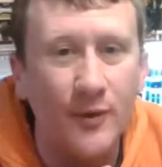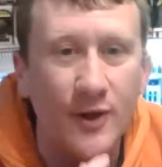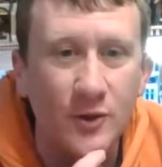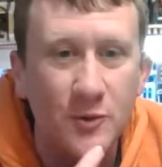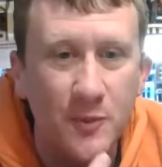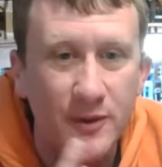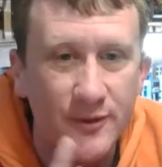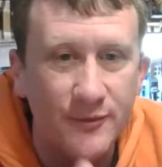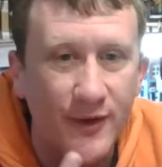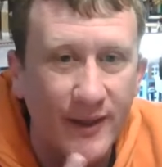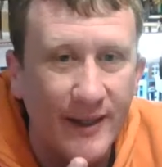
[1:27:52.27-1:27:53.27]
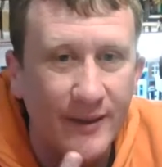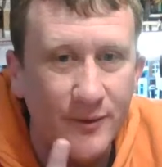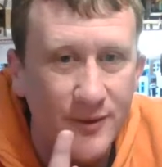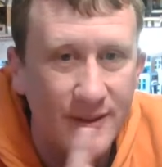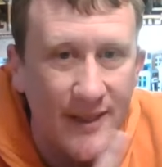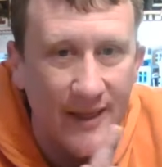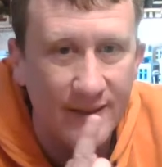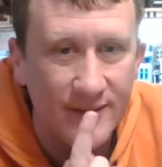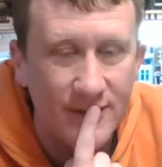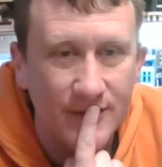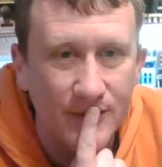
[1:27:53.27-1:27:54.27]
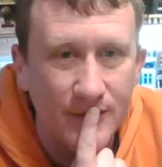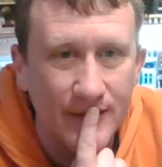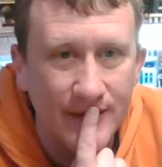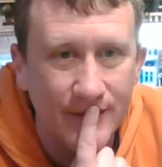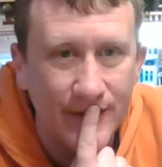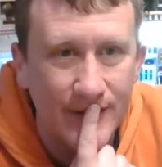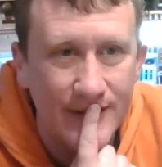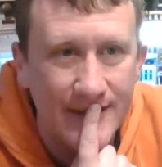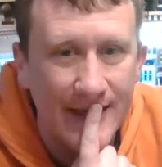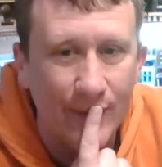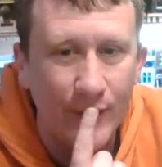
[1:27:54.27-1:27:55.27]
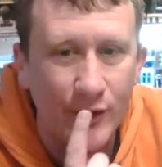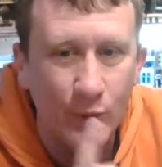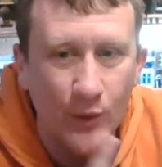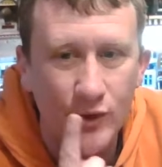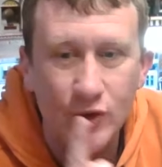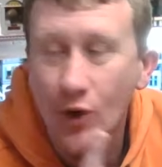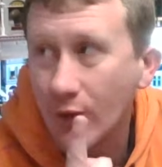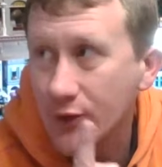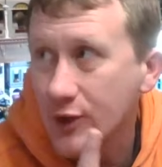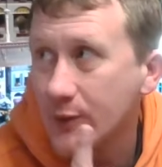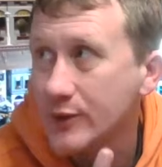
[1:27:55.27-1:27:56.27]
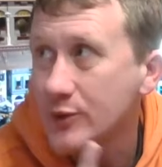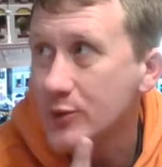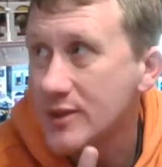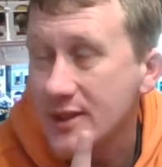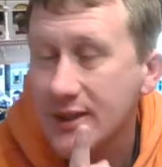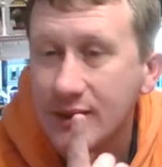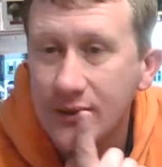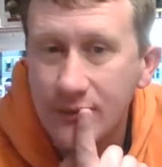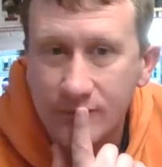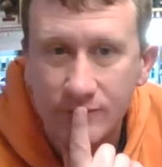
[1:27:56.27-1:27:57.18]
the Ghostbuster Firehouse next to the Avengers Tower, you are not going to see